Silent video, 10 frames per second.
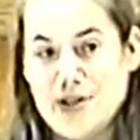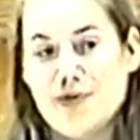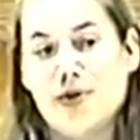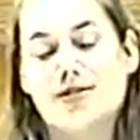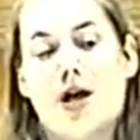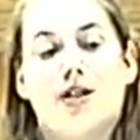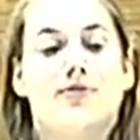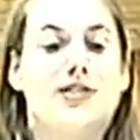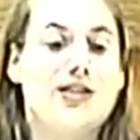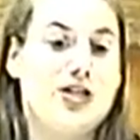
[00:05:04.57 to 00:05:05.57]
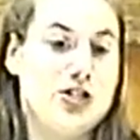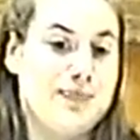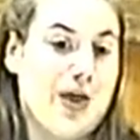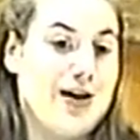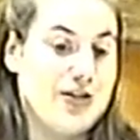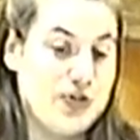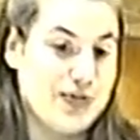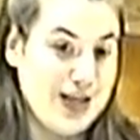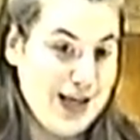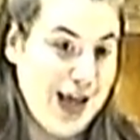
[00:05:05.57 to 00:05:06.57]
Focus all of his attention on issues
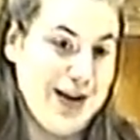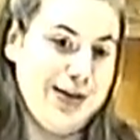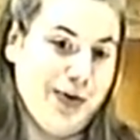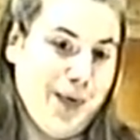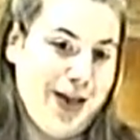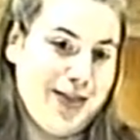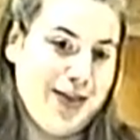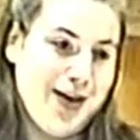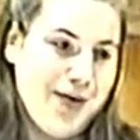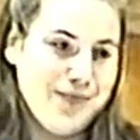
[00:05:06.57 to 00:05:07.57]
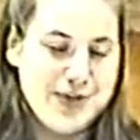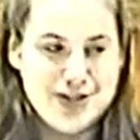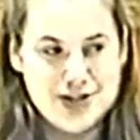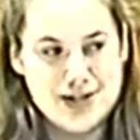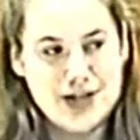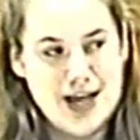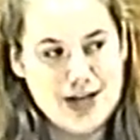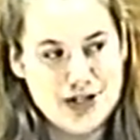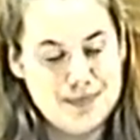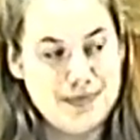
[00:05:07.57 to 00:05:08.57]
that he can deal with, such as
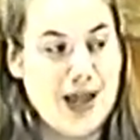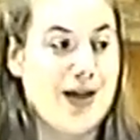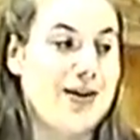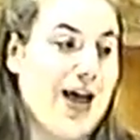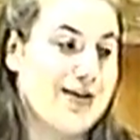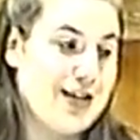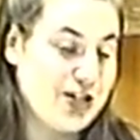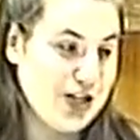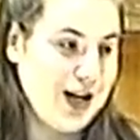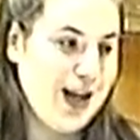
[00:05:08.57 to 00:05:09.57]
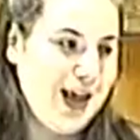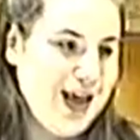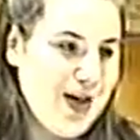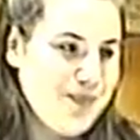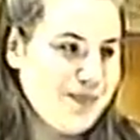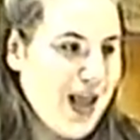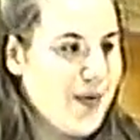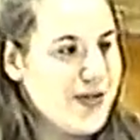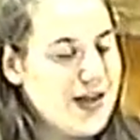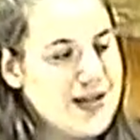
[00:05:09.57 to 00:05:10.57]
education and taxation. And
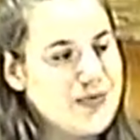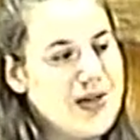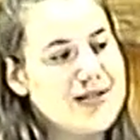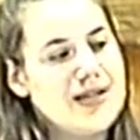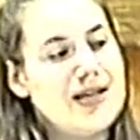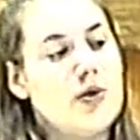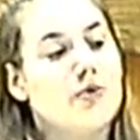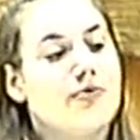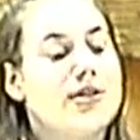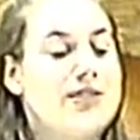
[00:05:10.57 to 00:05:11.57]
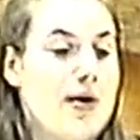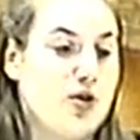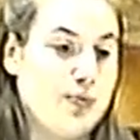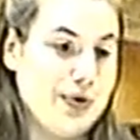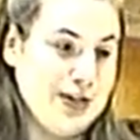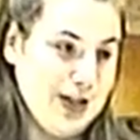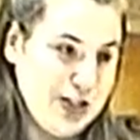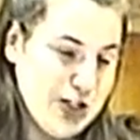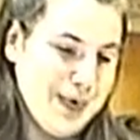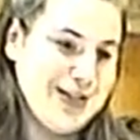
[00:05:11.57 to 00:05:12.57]
with this, we can see that he will reestablish
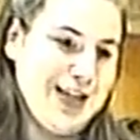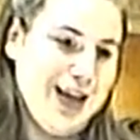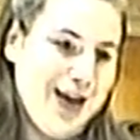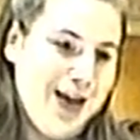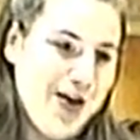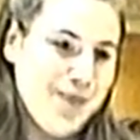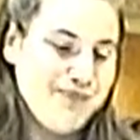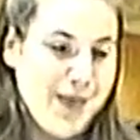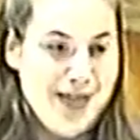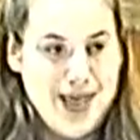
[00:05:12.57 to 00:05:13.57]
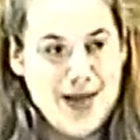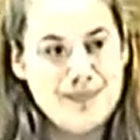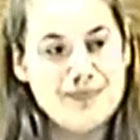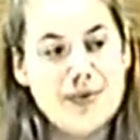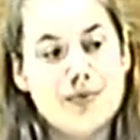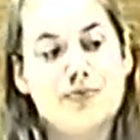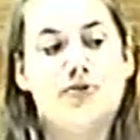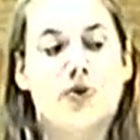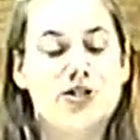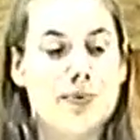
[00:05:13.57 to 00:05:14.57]
legitimacy. And then,
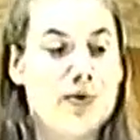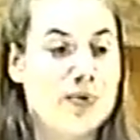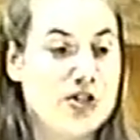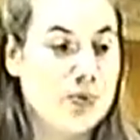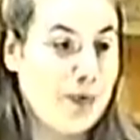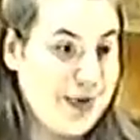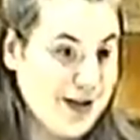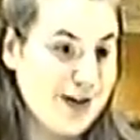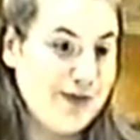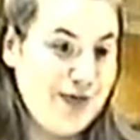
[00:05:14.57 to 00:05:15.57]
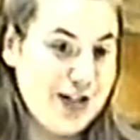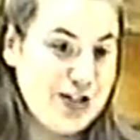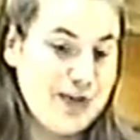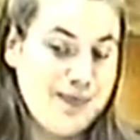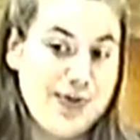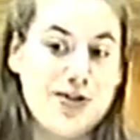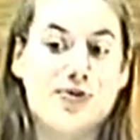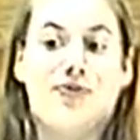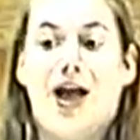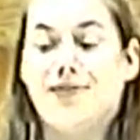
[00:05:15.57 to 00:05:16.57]
George W. Bush will be the little fish that
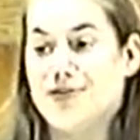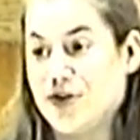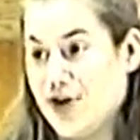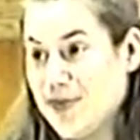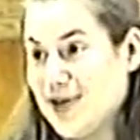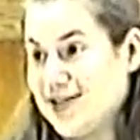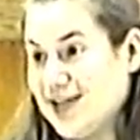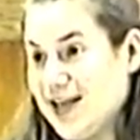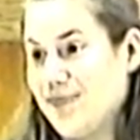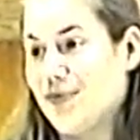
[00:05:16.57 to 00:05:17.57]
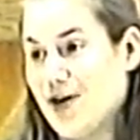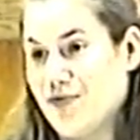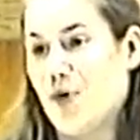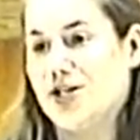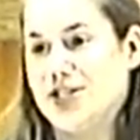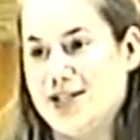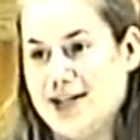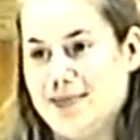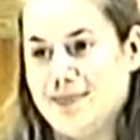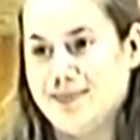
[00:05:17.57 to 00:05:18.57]
survives in the great big sea of Washington.